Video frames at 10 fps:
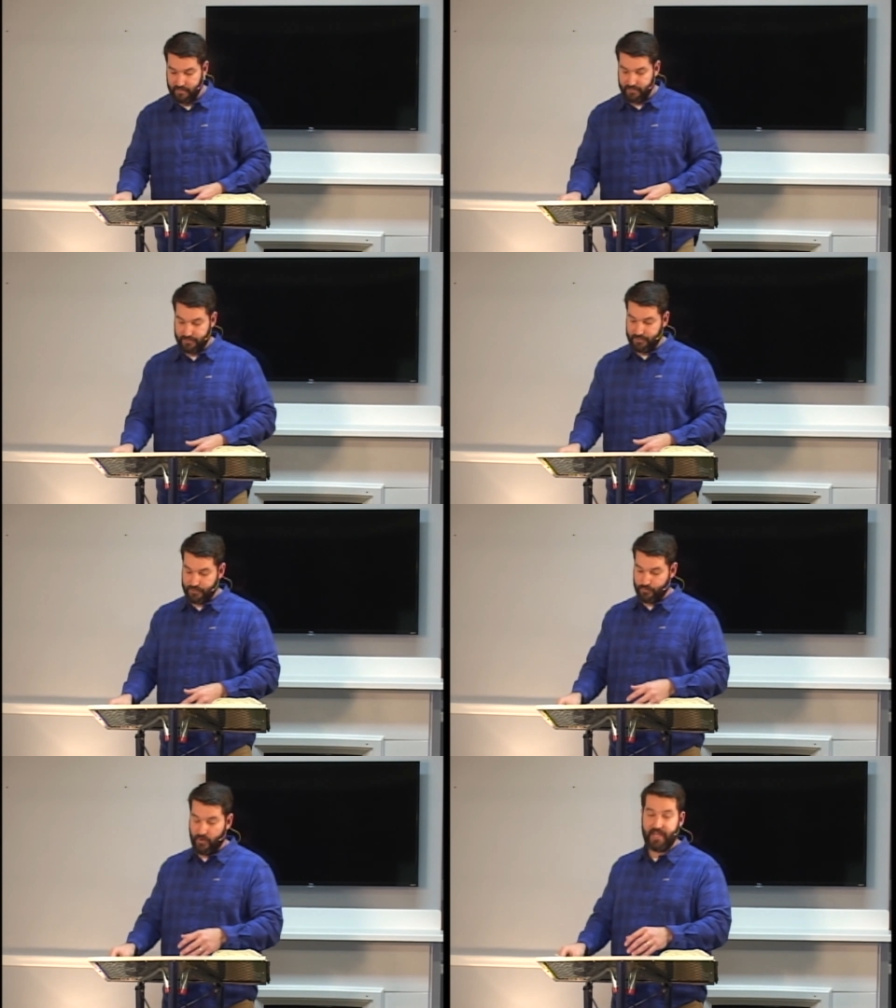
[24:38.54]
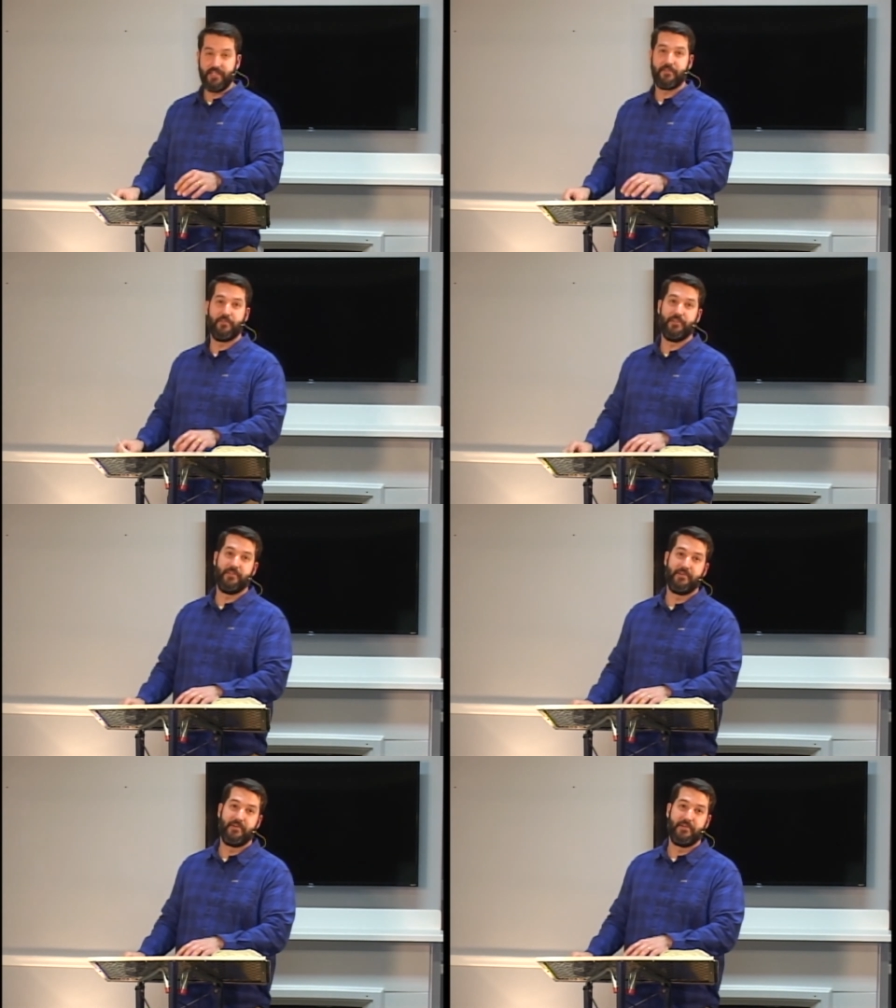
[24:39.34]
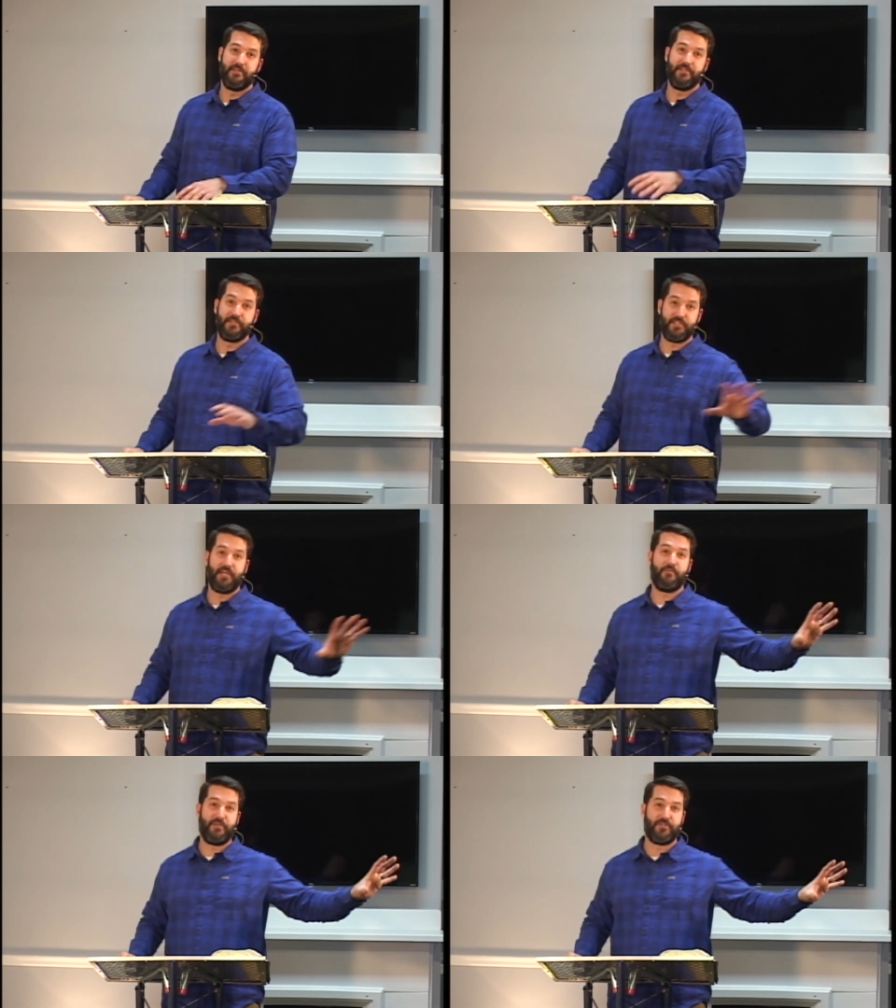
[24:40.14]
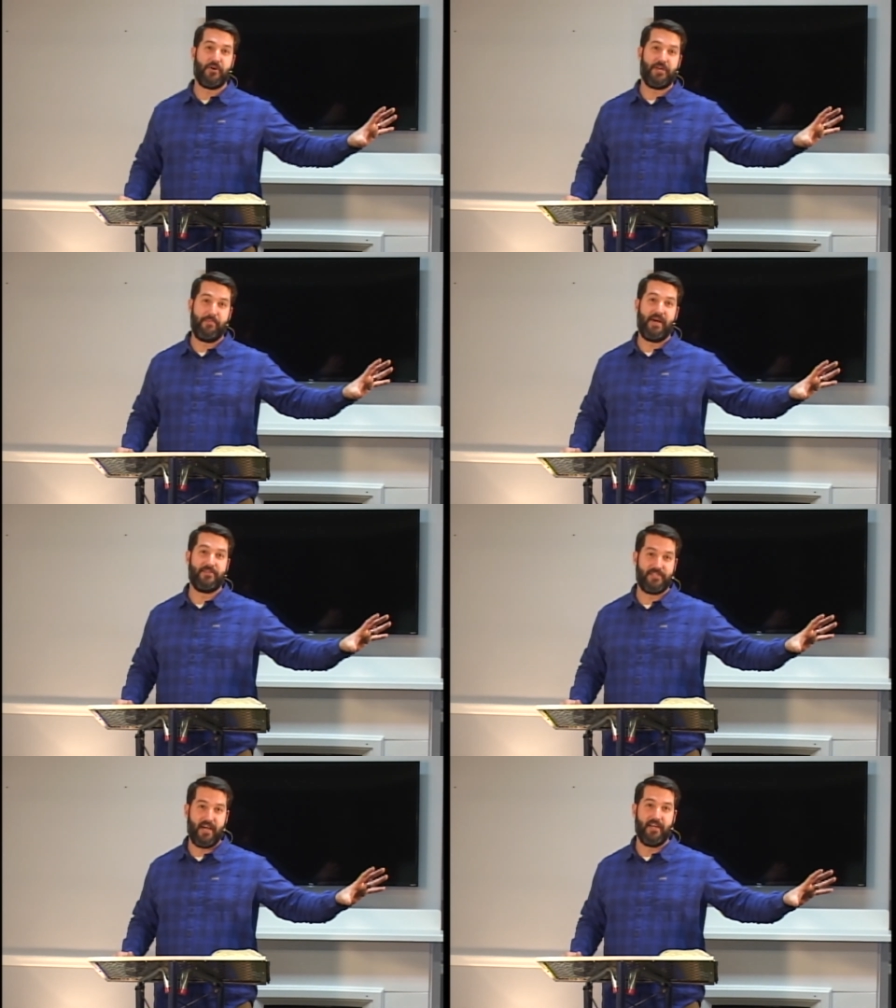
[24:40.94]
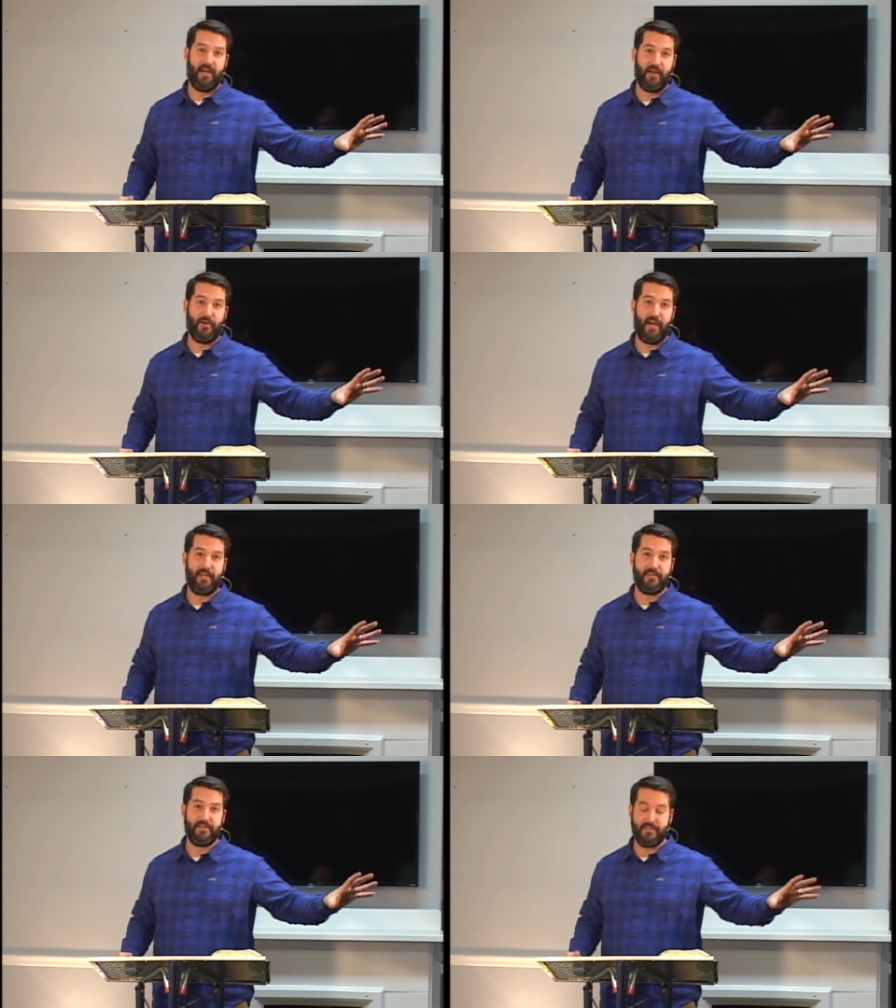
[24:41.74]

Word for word: So this is way different than the scene we saw at Mount Sinai, right?